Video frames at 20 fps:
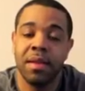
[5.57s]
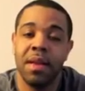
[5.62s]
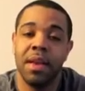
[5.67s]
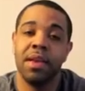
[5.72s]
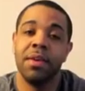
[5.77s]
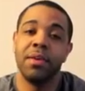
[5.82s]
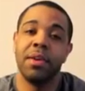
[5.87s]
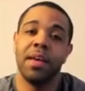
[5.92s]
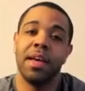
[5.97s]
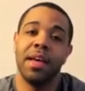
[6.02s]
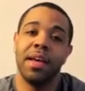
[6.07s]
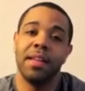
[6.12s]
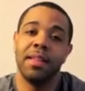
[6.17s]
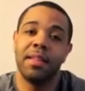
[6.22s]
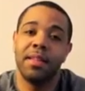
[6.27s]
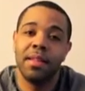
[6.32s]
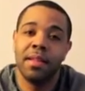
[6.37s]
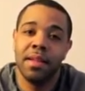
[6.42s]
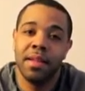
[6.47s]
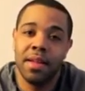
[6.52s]
Hello
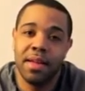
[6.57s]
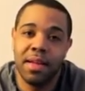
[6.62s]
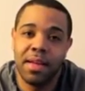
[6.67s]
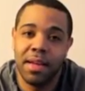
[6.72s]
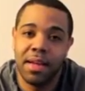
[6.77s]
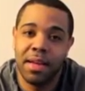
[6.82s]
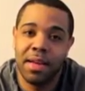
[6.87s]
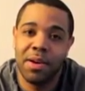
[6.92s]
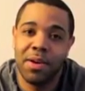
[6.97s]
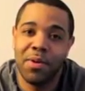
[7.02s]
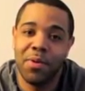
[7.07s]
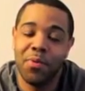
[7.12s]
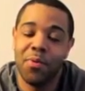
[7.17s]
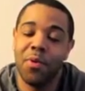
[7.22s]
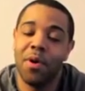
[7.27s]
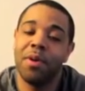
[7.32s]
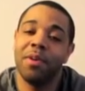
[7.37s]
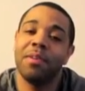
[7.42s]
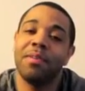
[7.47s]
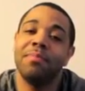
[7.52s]
guys, uh,
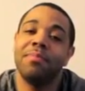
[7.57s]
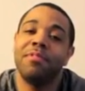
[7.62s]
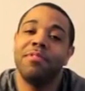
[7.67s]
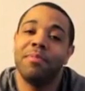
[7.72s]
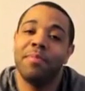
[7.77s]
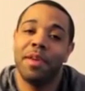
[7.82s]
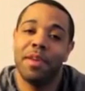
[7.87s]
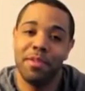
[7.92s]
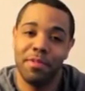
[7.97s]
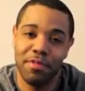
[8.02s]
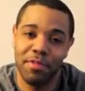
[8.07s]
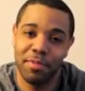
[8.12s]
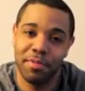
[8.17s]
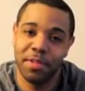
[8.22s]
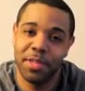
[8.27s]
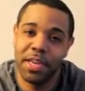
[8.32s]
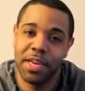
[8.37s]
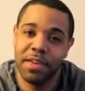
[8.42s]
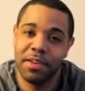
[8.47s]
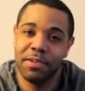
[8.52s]
welcome to my YouTube
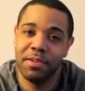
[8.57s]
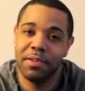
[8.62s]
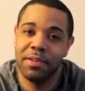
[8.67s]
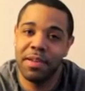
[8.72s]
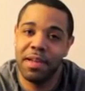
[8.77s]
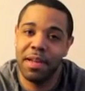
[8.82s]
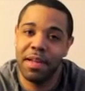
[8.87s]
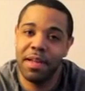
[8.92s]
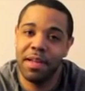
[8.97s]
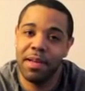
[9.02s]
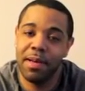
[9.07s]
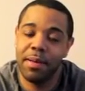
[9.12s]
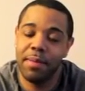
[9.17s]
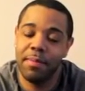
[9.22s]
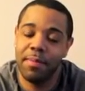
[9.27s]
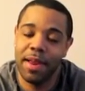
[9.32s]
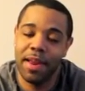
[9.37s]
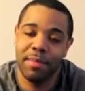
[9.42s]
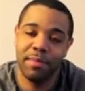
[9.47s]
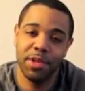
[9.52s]
channel. Uh,
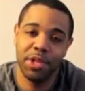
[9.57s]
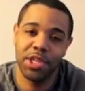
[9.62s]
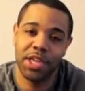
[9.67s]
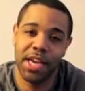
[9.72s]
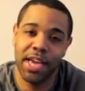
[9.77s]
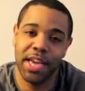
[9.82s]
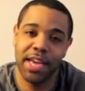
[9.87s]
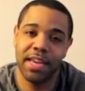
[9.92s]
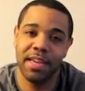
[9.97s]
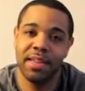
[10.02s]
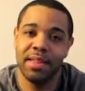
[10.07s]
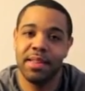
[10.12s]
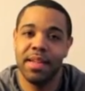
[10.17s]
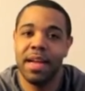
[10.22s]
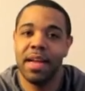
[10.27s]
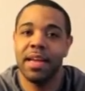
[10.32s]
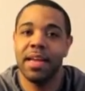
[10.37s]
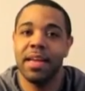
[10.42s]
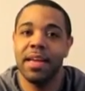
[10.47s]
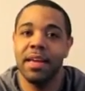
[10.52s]
my name is Cheyenne
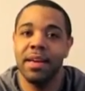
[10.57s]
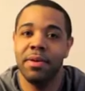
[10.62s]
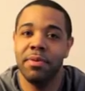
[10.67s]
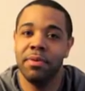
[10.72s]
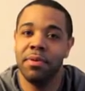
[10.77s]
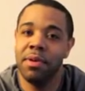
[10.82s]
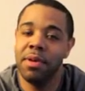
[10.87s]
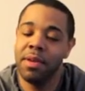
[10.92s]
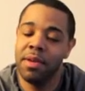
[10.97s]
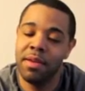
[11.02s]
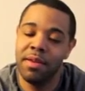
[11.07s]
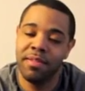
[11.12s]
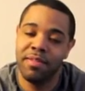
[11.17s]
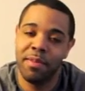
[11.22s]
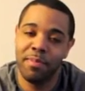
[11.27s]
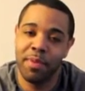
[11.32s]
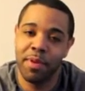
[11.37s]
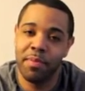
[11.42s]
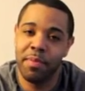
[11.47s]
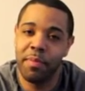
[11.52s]
Konzake,
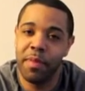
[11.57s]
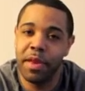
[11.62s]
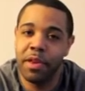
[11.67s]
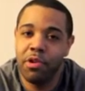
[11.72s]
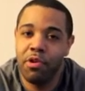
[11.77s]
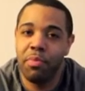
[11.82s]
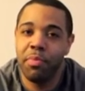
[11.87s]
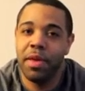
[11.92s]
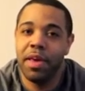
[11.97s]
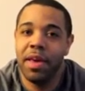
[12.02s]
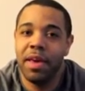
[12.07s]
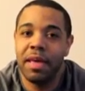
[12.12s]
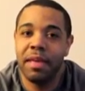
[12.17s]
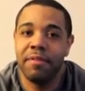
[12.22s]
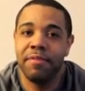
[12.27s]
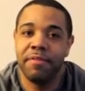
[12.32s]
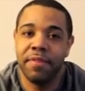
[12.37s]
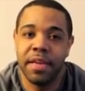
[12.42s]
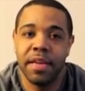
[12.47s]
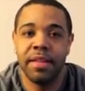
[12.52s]
some people may know me
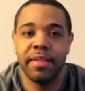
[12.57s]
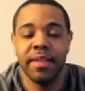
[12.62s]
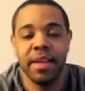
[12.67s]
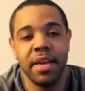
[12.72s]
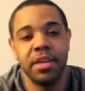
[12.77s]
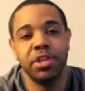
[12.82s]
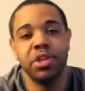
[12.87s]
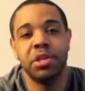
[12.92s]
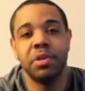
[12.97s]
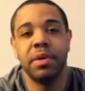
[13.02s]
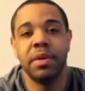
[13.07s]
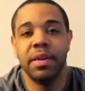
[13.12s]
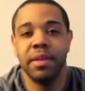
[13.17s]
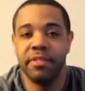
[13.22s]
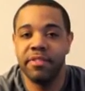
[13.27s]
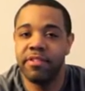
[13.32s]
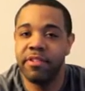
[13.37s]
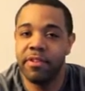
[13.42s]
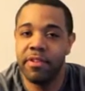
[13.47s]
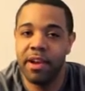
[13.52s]
as Fitness Kensho on
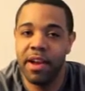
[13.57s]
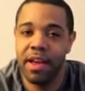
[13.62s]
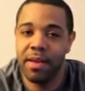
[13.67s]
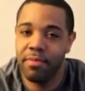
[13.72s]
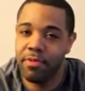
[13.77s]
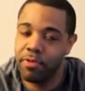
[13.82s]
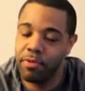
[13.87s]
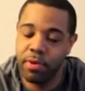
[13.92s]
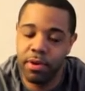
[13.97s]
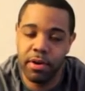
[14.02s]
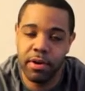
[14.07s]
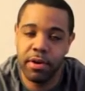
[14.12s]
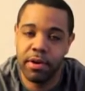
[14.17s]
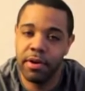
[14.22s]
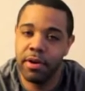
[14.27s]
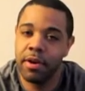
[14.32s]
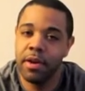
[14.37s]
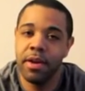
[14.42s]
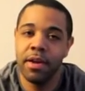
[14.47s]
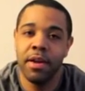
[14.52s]
Instagram,
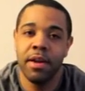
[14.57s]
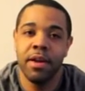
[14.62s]
Twitter,